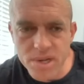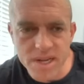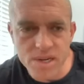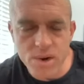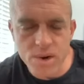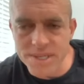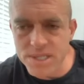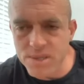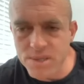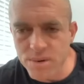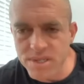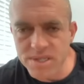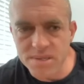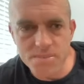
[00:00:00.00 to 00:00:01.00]
So I go on my
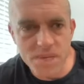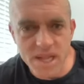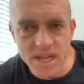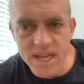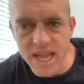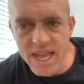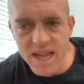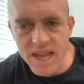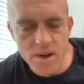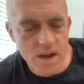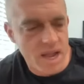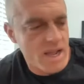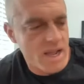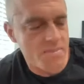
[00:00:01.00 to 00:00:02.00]
stories and be like, hey,
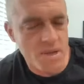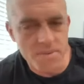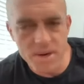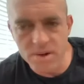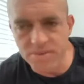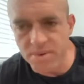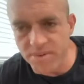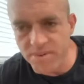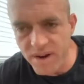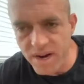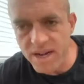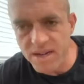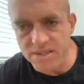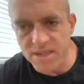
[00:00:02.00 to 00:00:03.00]
all right, I'm coming home from the
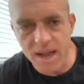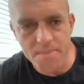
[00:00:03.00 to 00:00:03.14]
firehouse.